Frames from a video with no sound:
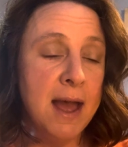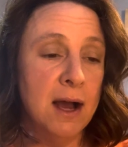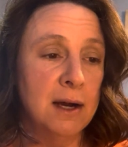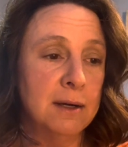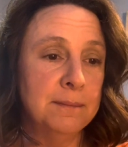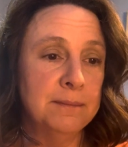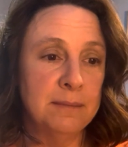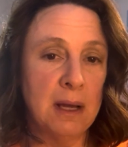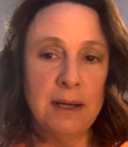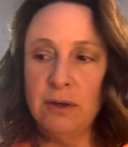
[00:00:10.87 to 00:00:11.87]
Um,
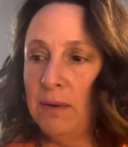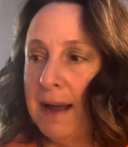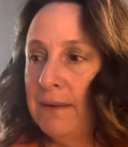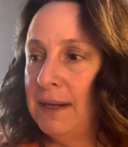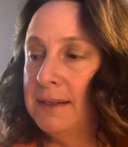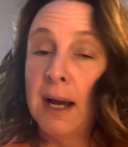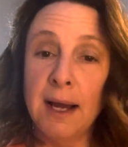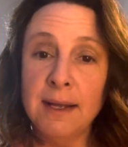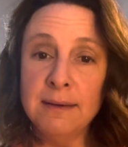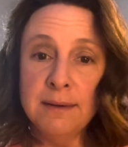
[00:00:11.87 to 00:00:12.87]
I don't have a
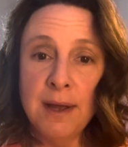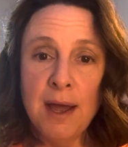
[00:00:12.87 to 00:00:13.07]
ton,